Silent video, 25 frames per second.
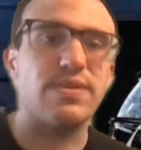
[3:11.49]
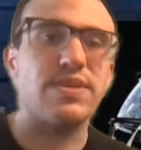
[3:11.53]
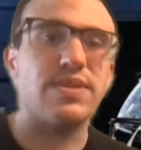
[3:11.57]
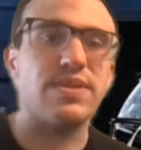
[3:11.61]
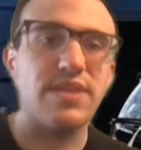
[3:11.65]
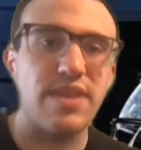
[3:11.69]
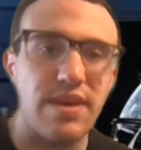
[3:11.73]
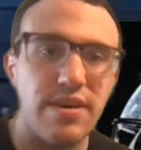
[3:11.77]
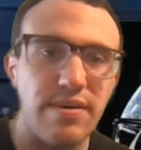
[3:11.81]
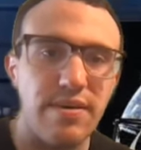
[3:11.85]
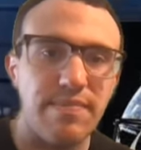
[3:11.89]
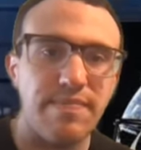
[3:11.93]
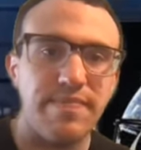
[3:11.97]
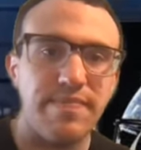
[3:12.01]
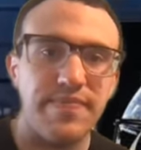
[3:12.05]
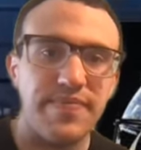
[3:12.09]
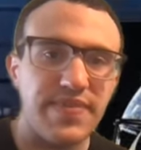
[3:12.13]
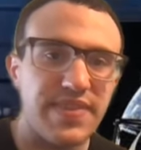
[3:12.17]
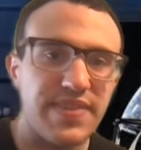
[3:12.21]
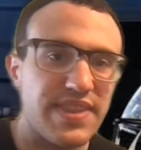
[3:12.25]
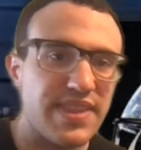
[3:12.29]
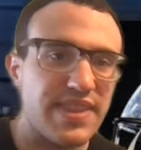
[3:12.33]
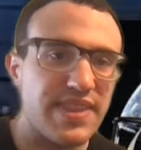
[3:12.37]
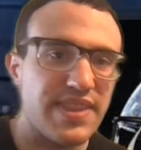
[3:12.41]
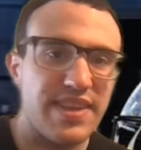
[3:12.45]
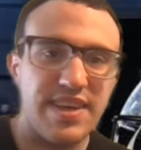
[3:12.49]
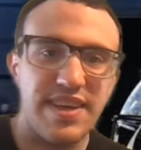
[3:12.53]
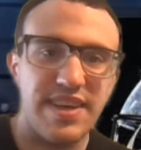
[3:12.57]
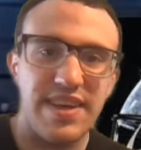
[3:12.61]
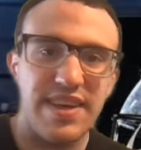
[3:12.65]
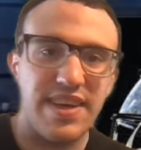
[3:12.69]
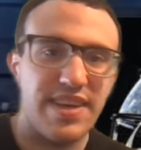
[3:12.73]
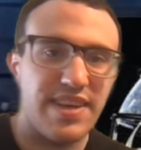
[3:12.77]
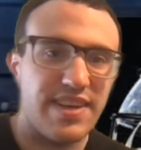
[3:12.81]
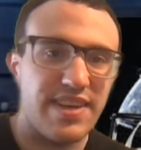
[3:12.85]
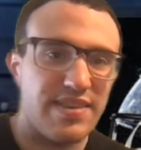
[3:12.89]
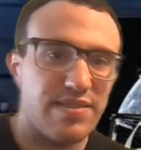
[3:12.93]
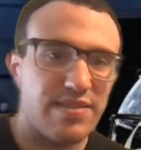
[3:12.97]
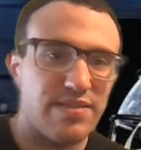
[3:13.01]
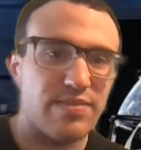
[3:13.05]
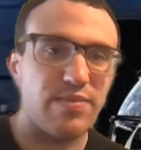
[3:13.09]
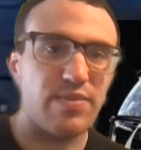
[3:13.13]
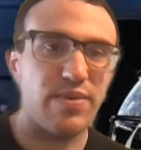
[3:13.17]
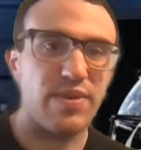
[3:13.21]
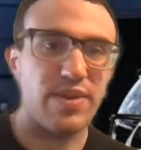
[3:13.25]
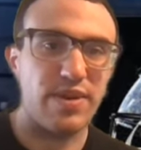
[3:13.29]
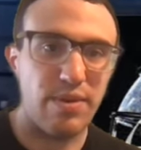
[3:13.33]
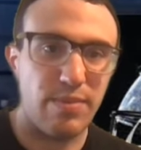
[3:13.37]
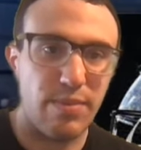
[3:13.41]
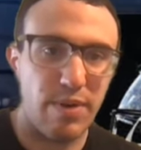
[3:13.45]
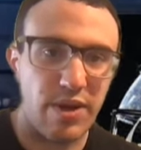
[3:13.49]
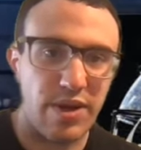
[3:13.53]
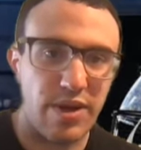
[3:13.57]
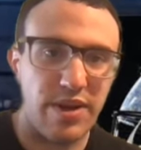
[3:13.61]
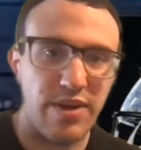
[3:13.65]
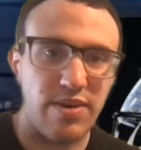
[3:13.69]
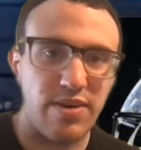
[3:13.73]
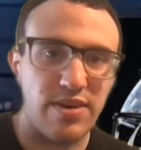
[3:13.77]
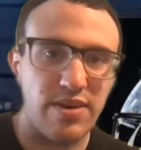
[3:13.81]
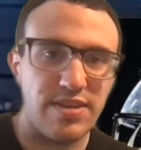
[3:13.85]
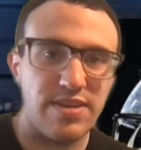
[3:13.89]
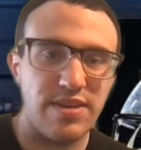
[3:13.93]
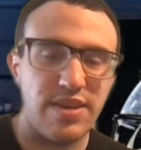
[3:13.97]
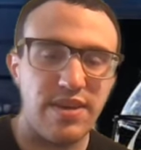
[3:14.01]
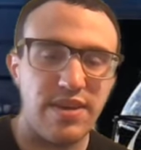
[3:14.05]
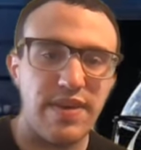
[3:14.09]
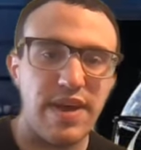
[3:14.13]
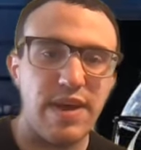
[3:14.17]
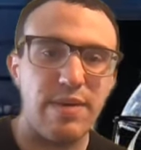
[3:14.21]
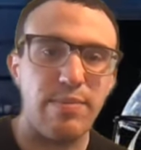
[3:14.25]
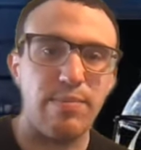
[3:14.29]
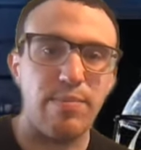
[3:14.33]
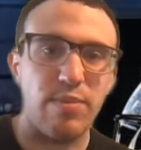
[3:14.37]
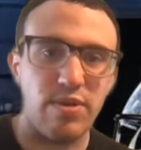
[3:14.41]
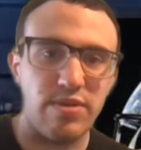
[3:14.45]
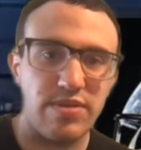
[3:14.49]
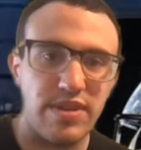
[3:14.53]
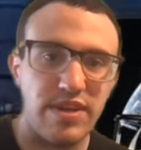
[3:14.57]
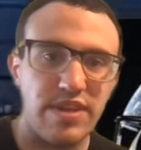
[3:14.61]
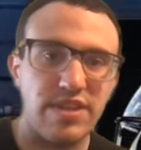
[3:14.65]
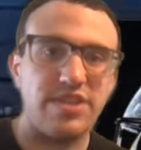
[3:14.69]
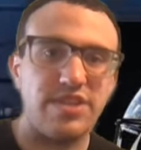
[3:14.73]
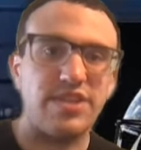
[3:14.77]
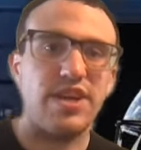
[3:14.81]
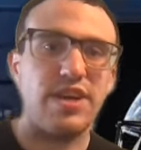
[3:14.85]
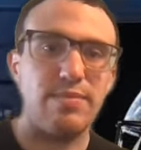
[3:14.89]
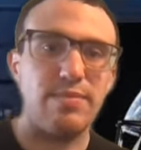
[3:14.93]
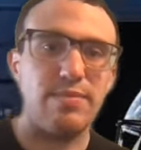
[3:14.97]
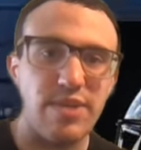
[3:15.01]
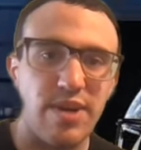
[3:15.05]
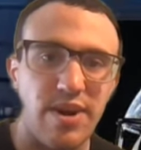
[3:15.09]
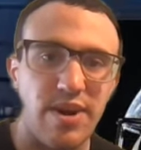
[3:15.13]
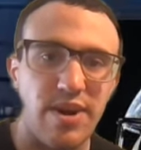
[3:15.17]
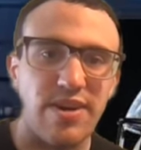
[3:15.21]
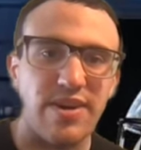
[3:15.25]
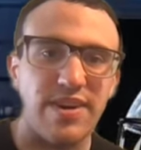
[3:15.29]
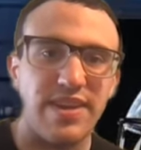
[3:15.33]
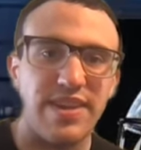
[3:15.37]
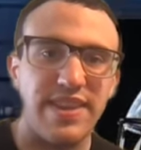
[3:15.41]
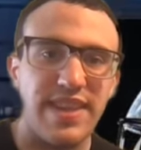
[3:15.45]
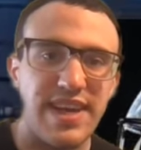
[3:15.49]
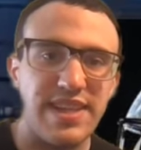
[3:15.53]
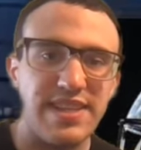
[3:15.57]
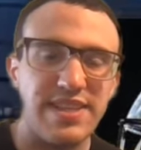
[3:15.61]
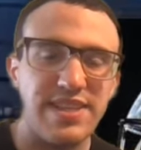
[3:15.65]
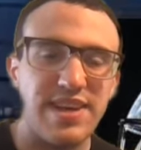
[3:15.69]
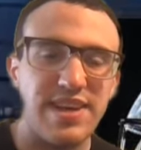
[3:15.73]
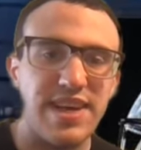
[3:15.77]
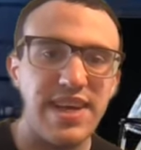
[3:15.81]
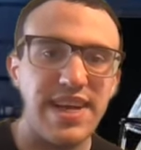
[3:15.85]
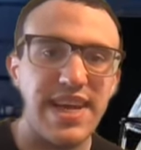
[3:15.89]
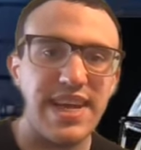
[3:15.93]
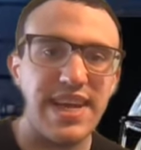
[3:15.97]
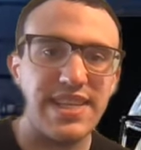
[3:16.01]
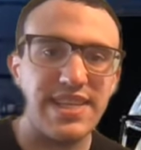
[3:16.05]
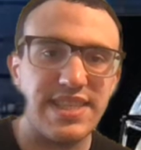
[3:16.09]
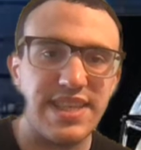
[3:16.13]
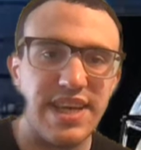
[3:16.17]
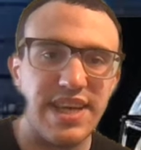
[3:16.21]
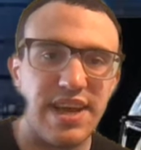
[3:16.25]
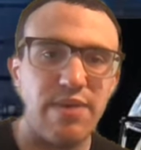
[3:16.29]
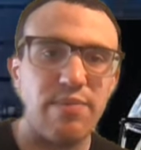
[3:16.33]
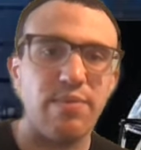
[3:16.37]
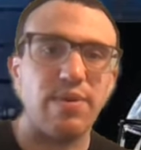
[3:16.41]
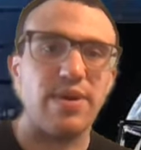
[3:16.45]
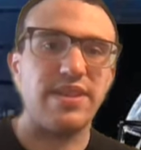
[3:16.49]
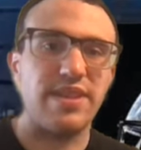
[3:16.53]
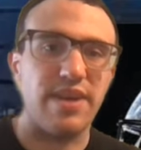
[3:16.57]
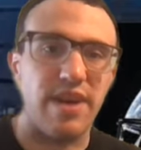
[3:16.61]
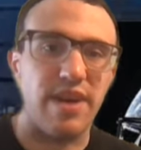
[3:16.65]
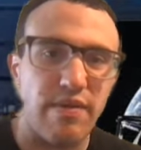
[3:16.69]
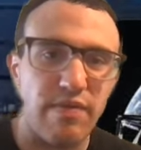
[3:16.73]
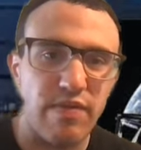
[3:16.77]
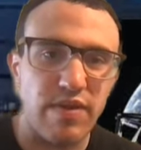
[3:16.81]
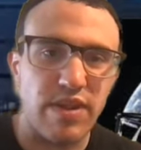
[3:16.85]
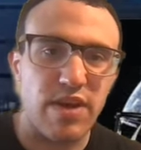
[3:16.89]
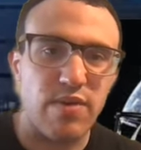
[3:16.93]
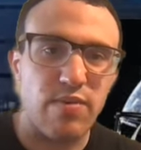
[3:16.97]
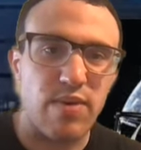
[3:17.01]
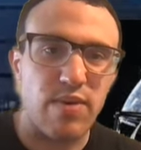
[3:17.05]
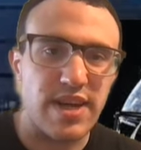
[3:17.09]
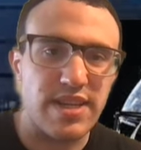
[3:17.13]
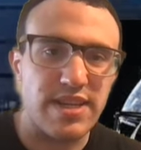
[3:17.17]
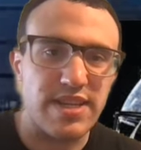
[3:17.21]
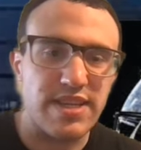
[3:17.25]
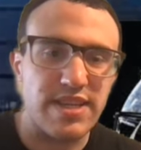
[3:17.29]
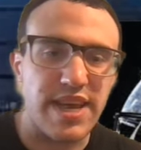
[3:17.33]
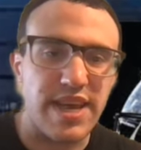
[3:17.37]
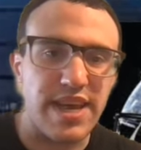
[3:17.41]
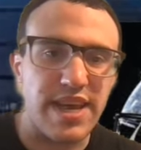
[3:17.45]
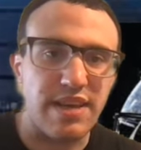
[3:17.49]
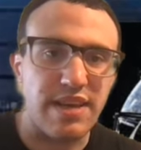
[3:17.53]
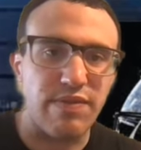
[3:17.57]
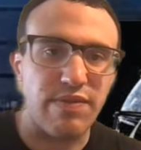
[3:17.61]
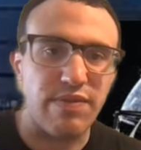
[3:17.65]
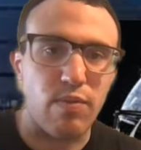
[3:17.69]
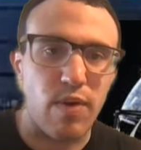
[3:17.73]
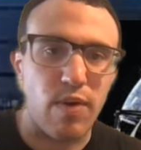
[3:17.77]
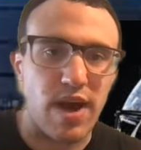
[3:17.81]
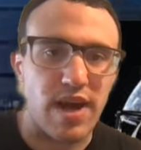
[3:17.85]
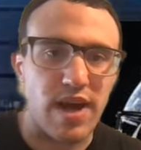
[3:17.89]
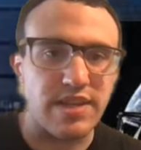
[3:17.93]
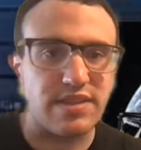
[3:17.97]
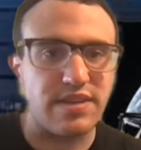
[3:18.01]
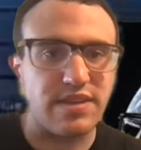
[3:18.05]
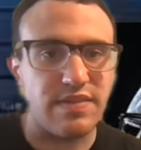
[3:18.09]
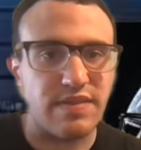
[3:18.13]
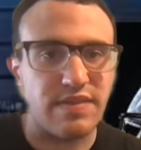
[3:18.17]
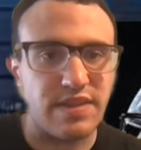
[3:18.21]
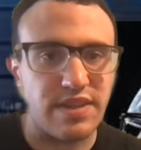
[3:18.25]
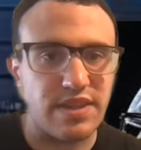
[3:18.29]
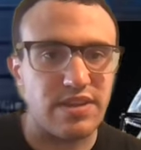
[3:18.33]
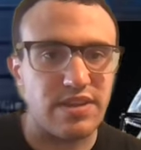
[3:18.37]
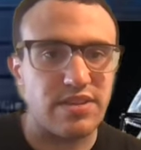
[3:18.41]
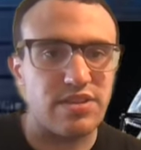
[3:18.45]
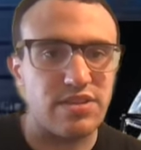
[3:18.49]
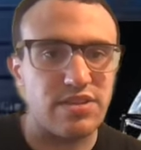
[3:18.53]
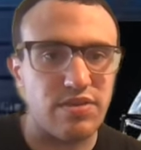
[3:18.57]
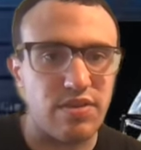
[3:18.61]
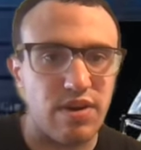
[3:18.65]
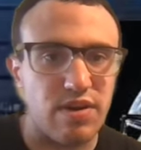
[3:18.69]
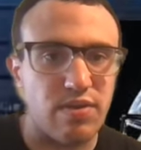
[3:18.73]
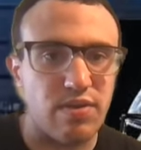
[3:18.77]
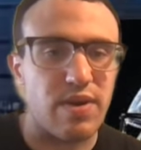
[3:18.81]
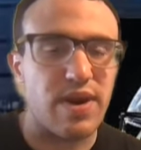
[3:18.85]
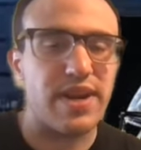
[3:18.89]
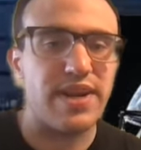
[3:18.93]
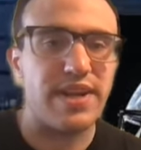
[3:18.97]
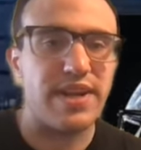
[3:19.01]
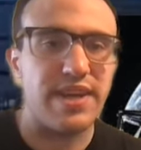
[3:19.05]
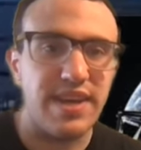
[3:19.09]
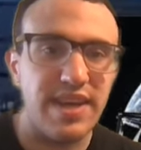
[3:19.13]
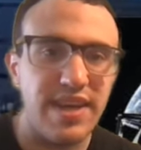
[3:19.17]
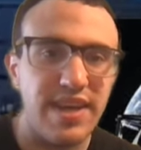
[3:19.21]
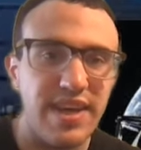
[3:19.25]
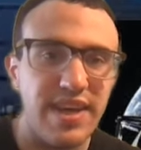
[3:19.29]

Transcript: So I'm going to come on here, also give a happy birthday to James Harden. That's all I got to say right there. Everyone that watched, thank you for watching. If you haven't done so already,